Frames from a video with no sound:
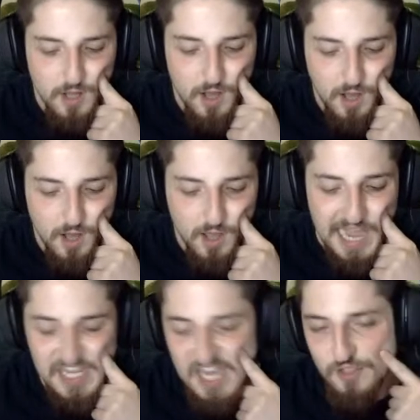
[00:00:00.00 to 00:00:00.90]

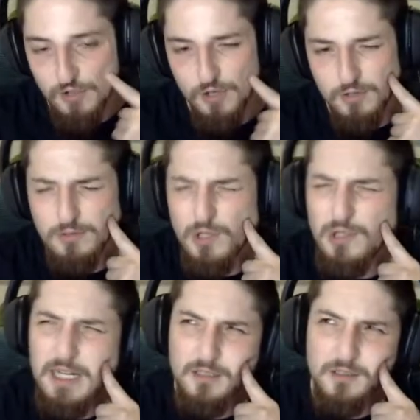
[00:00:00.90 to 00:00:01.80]
And yeah, the long
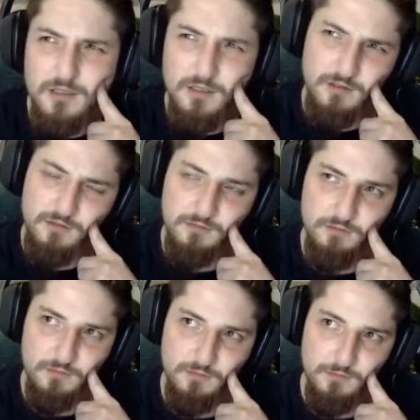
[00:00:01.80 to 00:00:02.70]
necks.
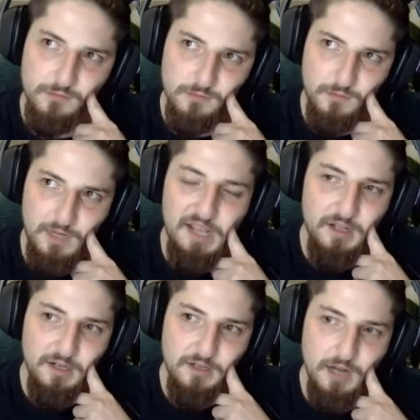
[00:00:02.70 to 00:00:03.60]

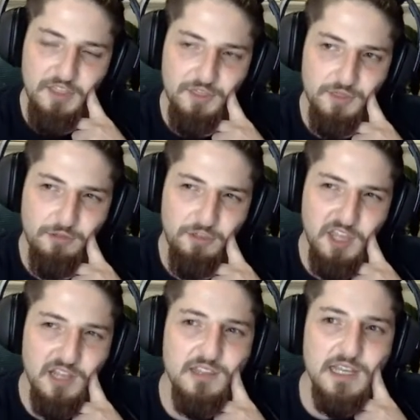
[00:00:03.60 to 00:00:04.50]
And I
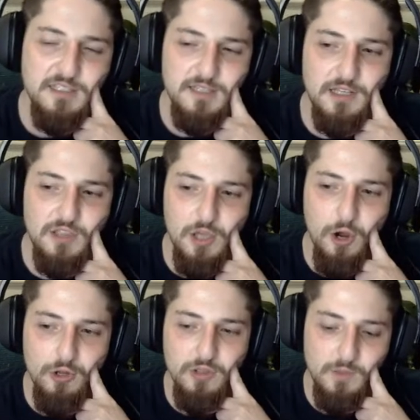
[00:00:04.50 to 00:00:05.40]
think that's like the
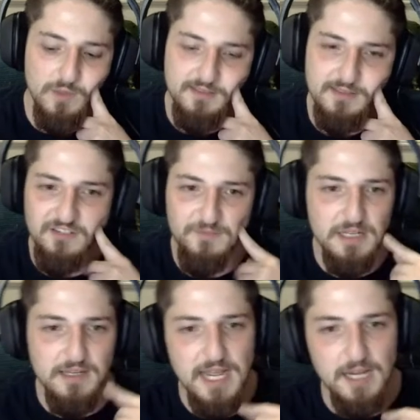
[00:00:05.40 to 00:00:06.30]
only ones that have
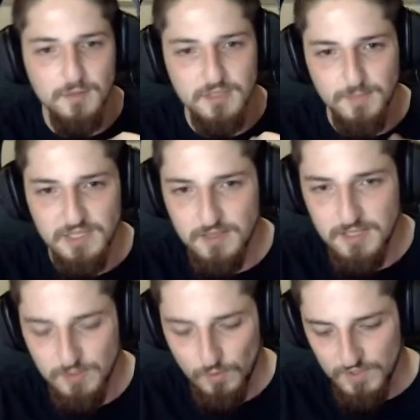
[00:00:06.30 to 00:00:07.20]
been named. But then
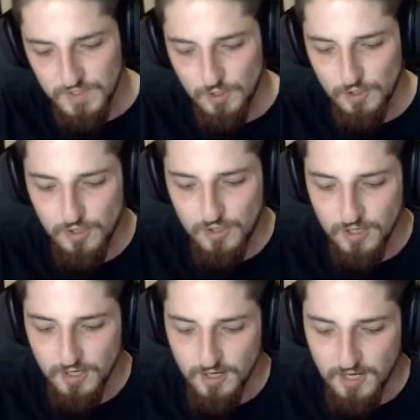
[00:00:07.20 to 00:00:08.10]
there's also
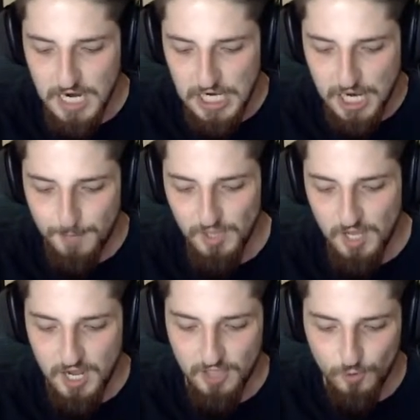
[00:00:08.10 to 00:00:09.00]
a couple
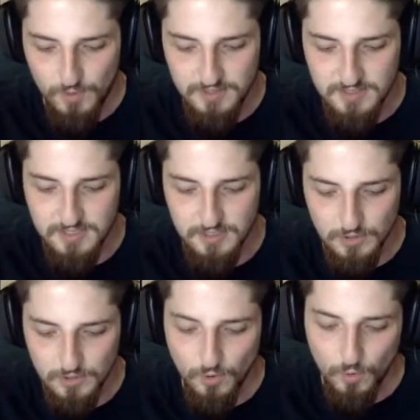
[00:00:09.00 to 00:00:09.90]
of other ones that
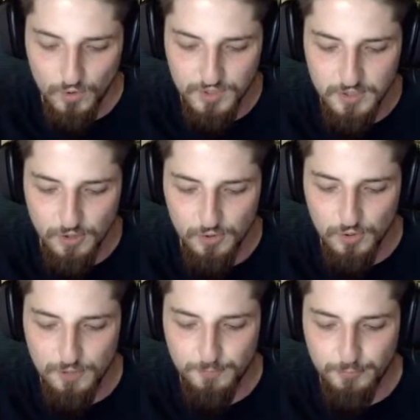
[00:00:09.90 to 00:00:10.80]
also
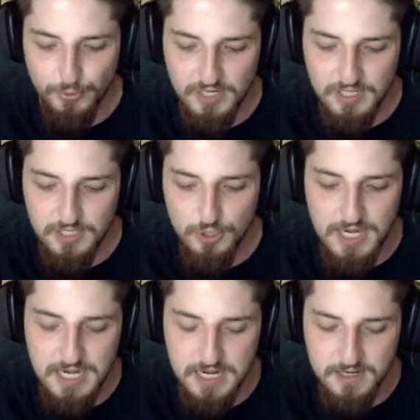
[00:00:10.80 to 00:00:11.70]
look pretty
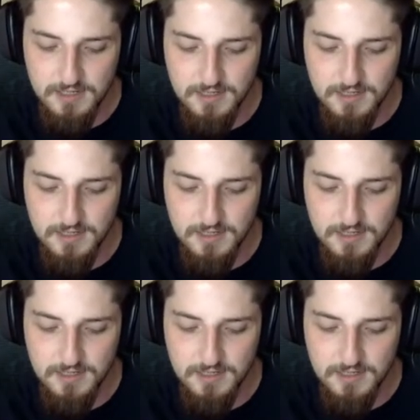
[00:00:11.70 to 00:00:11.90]
unique.